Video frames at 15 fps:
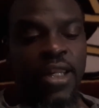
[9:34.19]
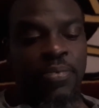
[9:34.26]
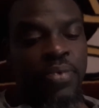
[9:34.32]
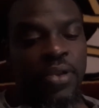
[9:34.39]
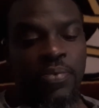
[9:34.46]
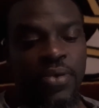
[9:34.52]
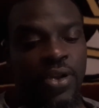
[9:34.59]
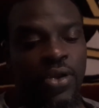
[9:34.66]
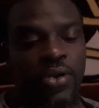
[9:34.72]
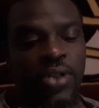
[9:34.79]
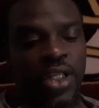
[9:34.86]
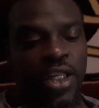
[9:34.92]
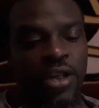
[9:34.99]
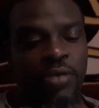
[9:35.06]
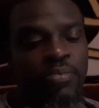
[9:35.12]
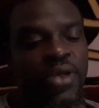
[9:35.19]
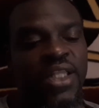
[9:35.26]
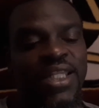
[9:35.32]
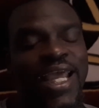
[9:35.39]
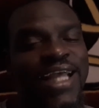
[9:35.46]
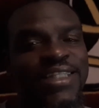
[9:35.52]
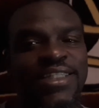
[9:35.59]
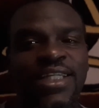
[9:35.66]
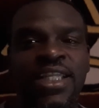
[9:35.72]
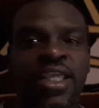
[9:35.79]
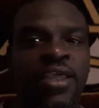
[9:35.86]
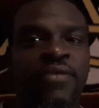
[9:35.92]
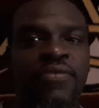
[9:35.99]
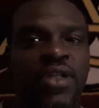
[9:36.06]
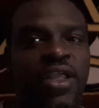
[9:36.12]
Pippen on here, but that's a given.